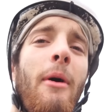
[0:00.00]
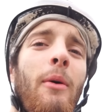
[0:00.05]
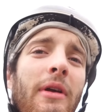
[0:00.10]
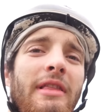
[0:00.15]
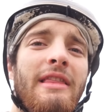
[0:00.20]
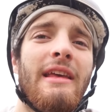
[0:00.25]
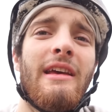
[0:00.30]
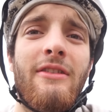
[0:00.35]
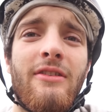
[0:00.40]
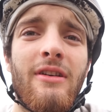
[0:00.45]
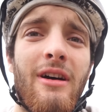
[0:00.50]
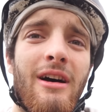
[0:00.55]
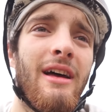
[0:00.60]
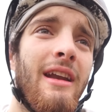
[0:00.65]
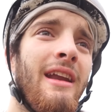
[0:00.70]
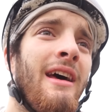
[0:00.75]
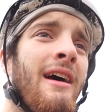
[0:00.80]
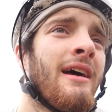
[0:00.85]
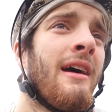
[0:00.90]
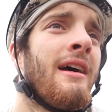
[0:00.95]
But with this
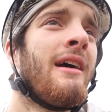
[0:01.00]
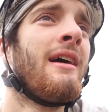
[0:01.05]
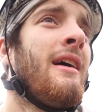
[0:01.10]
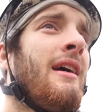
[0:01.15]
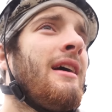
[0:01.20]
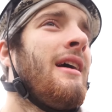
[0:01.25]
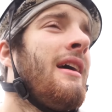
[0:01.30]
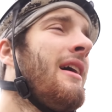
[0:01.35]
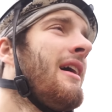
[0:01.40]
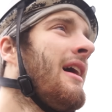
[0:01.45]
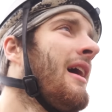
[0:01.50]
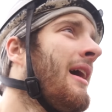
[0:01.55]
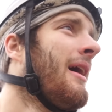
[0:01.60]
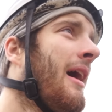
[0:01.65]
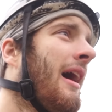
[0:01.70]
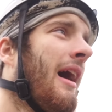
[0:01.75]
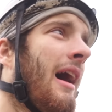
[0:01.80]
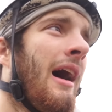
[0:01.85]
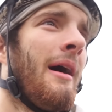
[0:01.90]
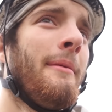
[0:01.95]
on,
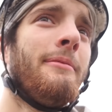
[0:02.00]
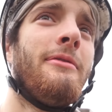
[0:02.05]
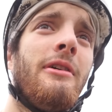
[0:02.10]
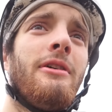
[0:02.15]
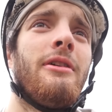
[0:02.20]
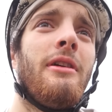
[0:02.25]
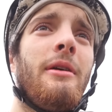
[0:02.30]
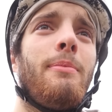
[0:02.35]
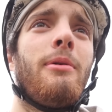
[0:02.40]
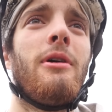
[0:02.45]
absolutely